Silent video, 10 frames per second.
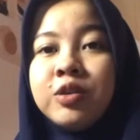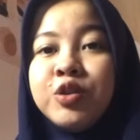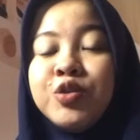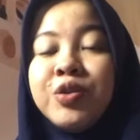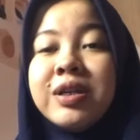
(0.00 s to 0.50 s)

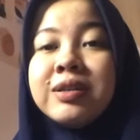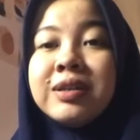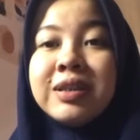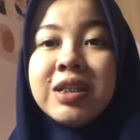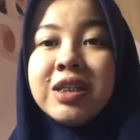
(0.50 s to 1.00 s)
during the
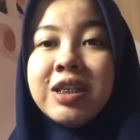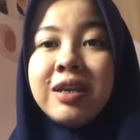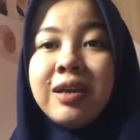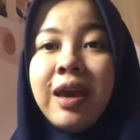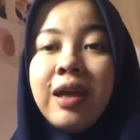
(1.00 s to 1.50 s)

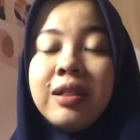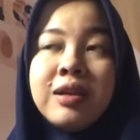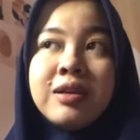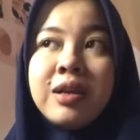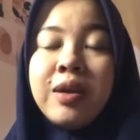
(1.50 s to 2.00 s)
teaching and
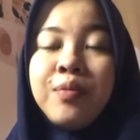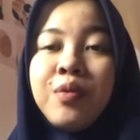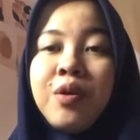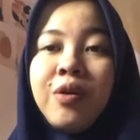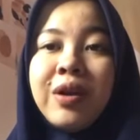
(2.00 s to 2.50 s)
learning
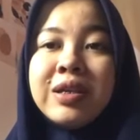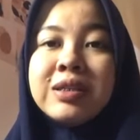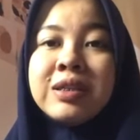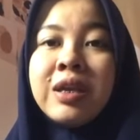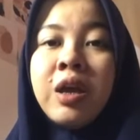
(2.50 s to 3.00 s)
progress